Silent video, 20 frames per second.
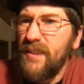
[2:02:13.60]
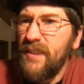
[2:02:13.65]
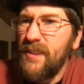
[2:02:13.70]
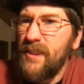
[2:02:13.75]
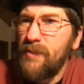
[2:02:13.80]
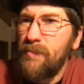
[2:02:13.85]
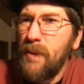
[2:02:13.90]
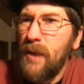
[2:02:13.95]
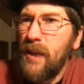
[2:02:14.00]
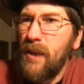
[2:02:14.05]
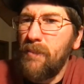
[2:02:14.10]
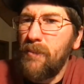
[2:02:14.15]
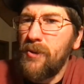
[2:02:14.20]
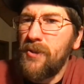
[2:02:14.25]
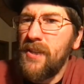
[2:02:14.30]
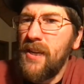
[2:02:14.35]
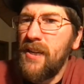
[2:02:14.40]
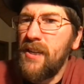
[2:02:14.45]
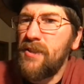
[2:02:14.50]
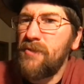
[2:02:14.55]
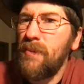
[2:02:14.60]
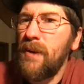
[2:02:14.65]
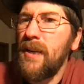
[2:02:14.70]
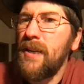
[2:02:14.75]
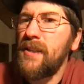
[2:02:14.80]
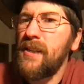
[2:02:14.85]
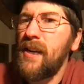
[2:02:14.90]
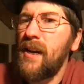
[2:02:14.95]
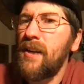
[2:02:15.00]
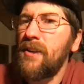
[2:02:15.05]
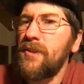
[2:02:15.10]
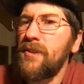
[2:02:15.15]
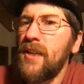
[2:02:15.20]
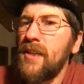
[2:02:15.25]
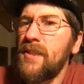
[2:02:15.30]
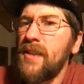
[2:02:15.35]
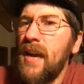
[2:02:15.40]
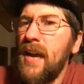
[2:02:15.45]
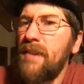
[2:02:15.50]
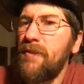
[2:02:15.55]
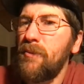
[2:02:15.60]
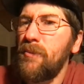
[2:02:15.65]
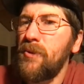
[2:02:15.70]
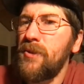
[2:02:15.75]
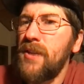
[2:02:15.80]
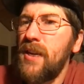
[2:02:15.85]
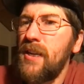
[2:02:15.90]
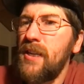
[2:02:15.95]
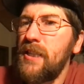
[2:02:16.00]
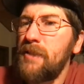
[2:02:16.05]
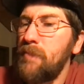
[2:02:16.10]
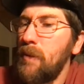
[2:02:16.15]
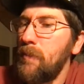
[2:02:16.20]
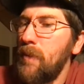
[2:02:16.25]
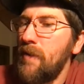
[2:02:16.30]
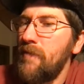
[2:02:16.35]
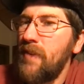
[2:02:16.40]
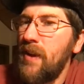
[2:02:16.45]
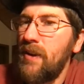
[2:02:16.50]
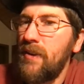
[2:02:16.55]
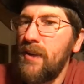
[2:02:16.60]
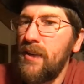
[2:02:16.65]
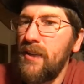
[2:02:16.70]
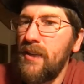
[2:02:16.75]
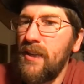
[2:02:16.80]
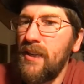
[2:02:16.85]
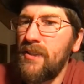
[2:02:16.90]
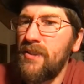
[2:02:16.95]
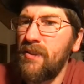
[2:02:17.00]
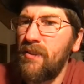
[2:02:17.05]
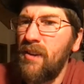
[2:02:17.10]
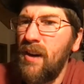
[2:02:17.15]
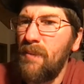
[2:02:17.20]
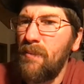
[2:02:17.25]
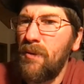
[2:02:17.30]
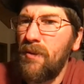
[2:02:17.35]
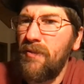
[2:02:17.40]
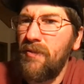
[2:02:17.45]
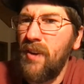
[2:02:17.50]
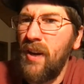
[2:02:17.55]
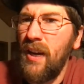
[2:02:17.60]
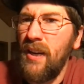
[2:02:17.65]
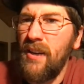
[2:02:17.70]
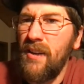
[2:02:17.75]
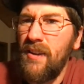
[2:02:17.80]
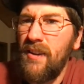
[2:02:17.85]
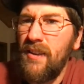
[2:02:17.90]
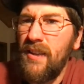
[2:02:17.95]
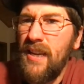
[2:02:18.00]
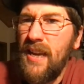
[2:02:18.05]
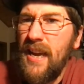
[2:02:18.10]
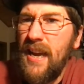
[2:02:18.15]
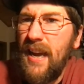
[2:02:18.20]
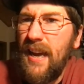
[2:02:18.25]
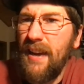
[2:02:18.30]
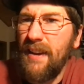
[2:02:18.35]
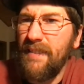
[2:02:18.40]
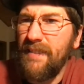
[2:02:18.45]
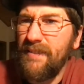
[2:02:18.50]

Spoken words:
Speaking of Mercedes, Rainy Day Auto says, I have a Mercedes, but my Valiant is a lot more fun. Yeah.